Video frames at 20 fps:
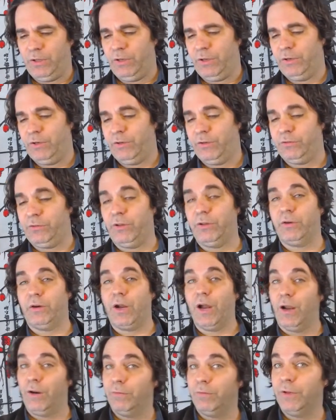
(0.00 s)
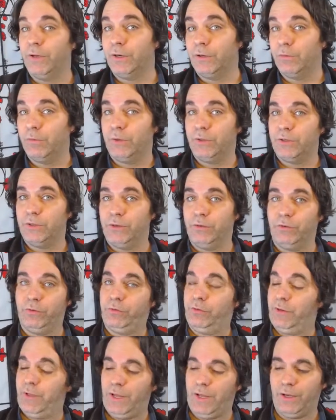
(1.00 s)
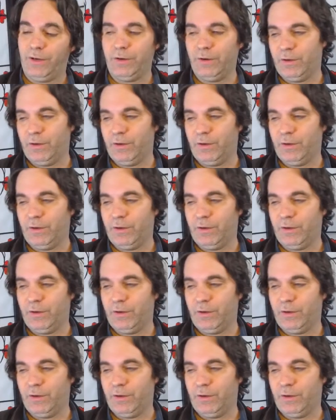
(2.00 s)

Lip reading: this other conflict, which is that